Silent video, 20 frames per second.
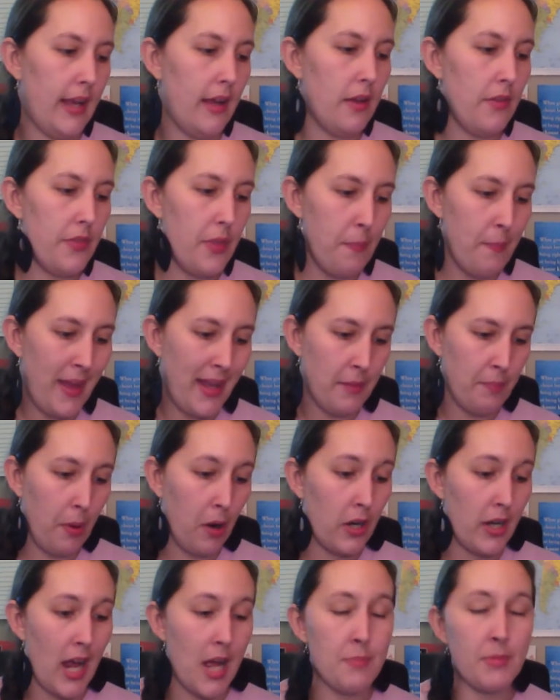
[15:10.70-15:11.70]
the main
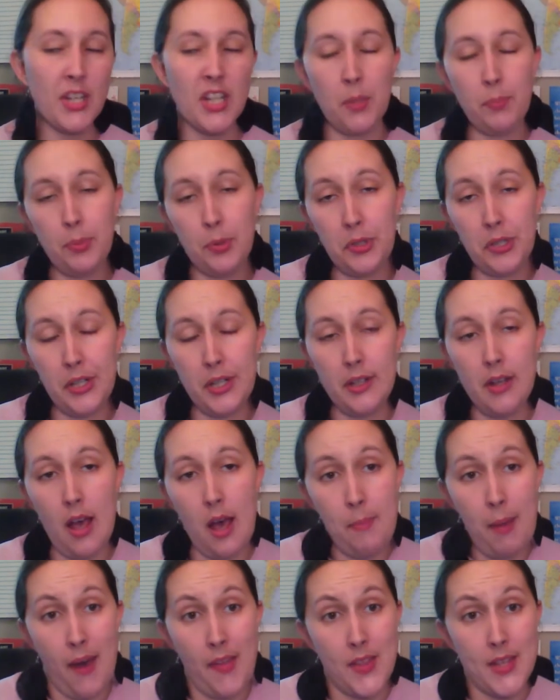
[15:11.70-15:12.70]
part I'm going to put
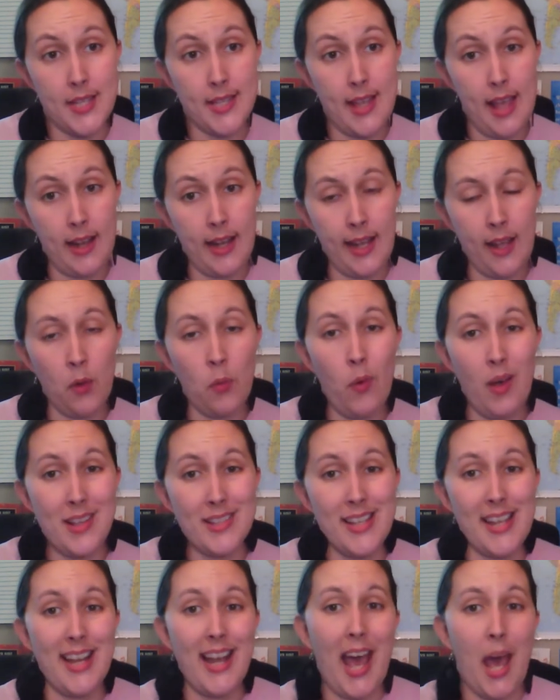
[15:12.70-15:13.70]
about the setting was
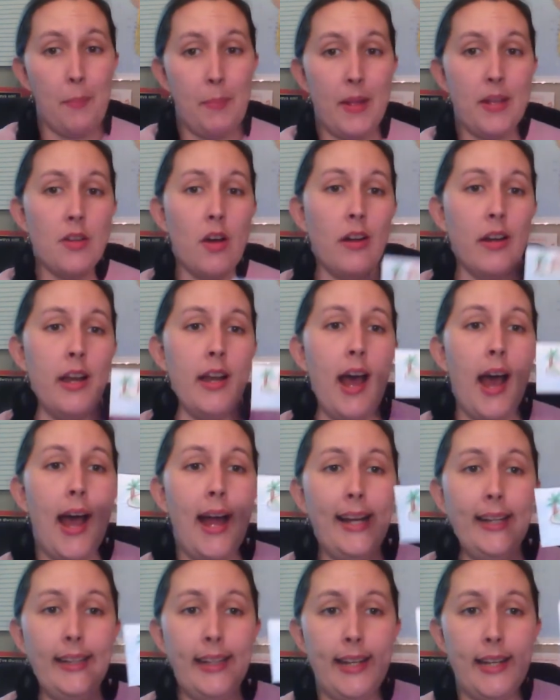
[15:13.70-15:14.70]
it happened on an
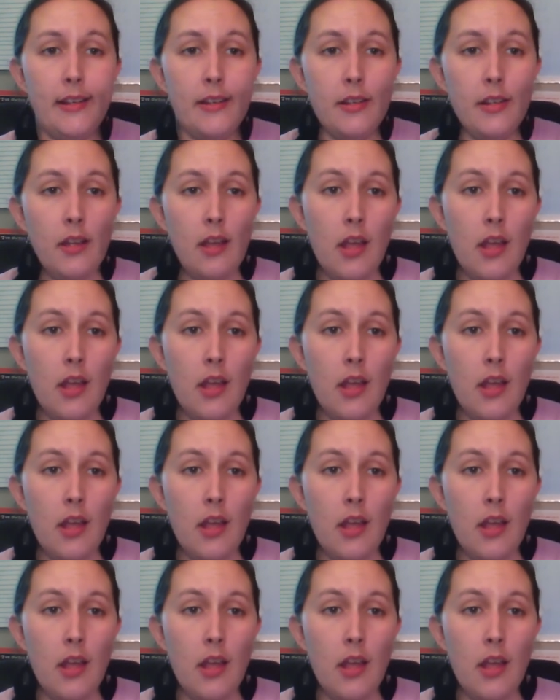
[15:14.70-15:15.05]
island.